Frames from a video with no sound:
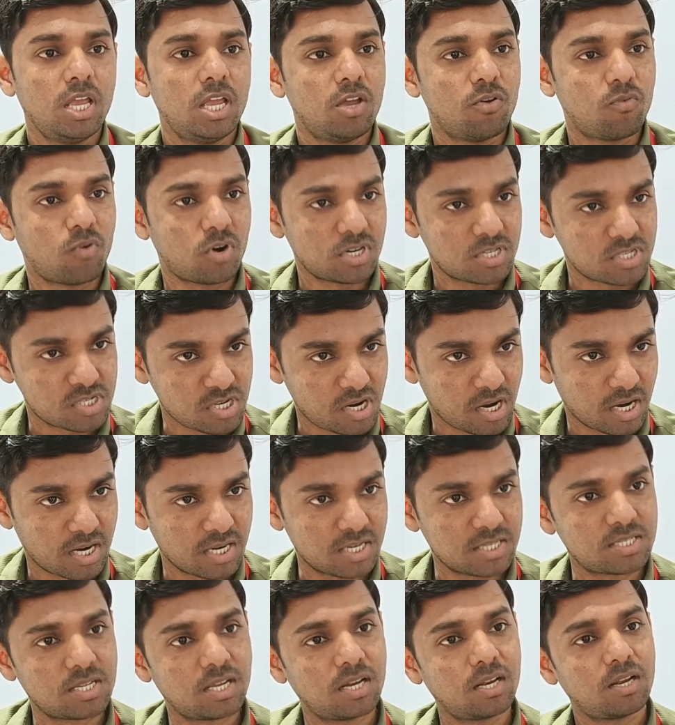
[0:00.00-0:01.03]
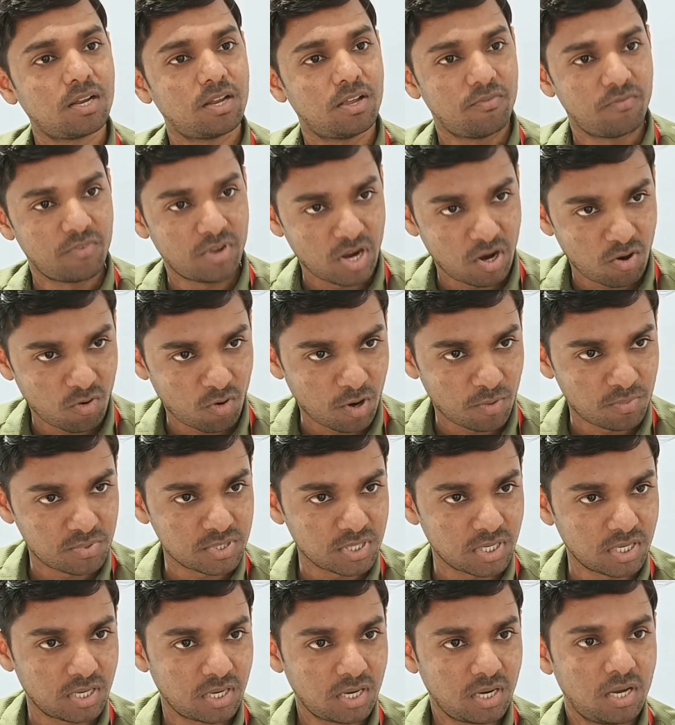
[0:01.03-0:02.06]
Want stock and sell? We have
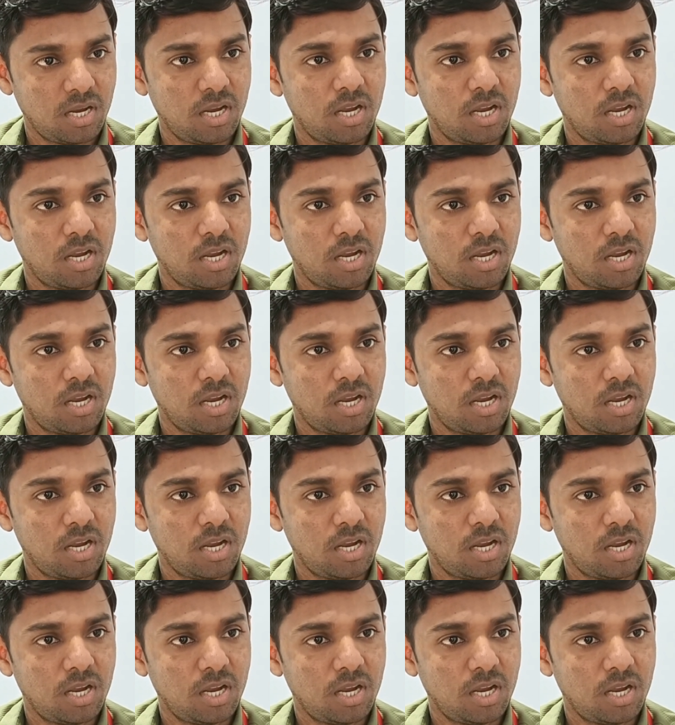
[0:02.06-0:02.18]
option.